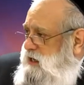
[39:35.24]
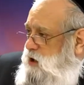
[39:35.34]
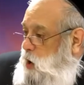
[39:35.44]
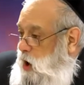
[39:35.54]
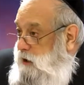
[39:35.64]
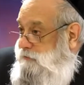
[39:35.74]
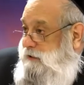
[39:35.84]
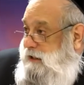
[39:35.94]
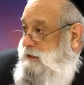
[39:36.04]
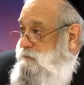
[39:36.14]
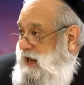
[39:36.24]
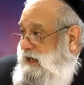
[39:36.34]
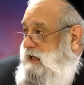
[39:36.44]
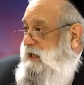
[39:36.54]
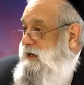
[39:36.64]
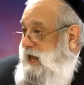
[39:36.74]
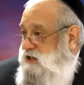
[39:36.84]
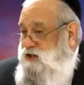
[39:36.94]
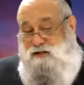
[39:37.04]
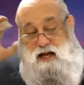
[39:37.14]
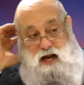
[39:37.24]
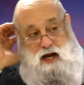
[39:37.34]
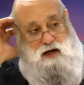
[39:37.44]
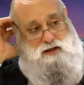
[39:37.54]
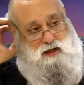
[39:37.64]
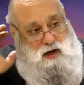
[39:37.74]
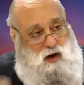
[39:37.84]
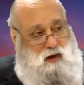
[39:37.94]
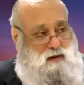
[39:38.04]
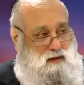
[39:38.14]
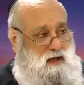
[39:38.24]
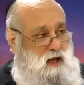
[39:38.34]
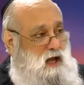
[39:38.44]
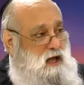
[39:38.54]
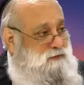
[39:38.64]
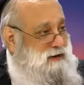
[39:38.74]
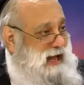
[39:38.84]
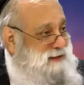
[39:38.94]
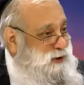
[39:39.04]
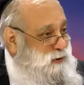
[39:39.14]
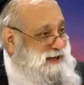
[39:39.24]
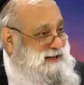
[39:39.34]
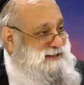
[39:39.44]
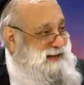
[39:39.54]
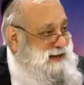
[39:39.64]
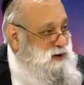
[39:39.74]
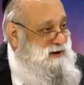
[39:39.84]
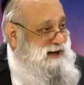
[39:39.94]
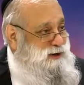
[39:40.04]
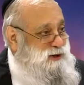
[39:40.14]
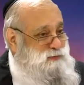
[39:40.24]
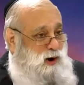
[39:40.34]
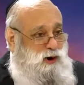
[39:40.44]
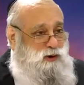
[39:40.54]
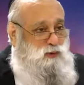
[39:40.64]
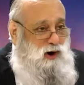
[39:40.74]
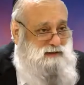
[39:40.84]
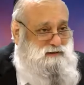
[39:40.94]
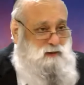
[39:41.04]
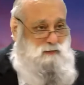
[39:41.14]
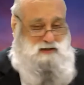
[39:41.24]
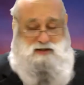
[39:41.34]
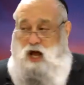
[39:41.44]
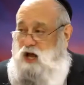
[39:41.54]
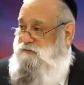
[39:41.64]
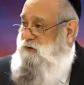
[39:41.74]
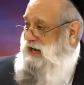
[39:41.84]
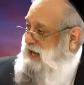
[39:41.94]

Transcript: it in order to make a connection to hear the call, if we're not doing it to hear what HaKadosh Baruch Hu wants from us, if we're